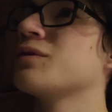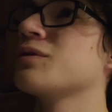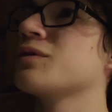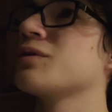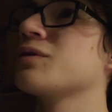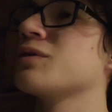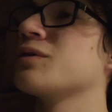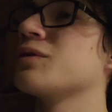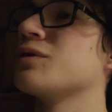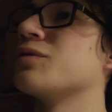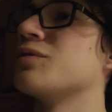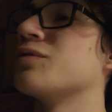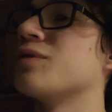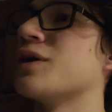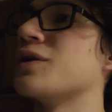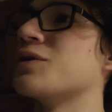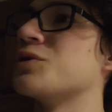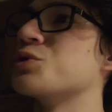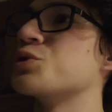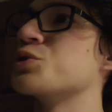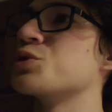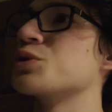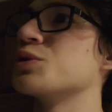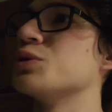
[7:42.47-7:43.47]
could
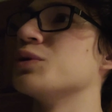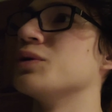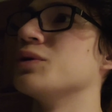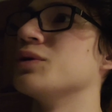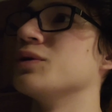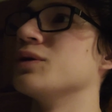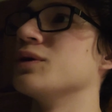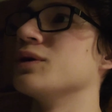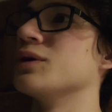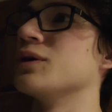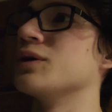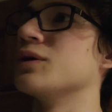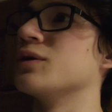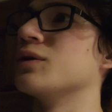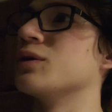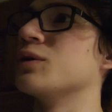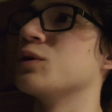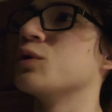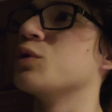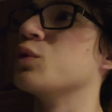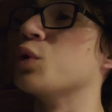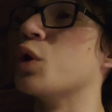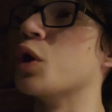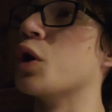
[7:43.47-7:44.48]
eventually,
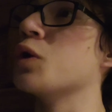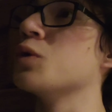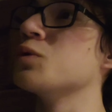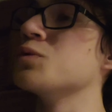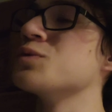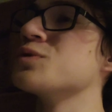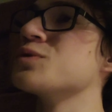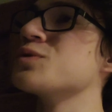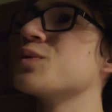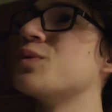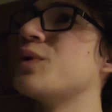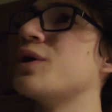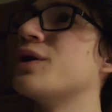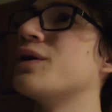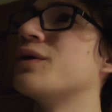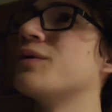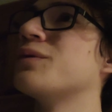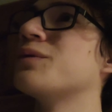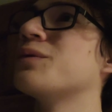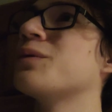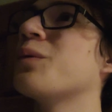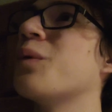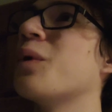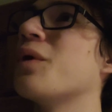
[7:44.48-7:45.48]
who knows what
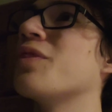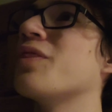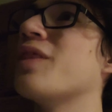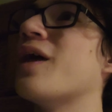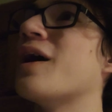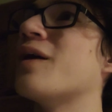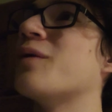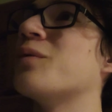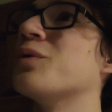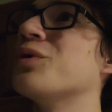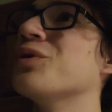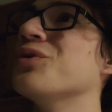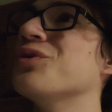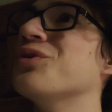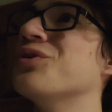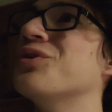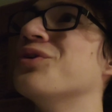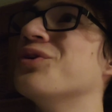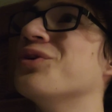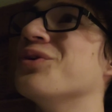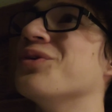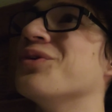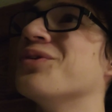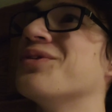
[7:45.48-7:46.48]
that will
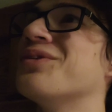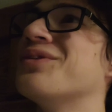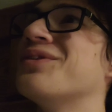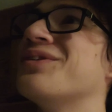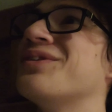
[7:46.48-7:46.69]
do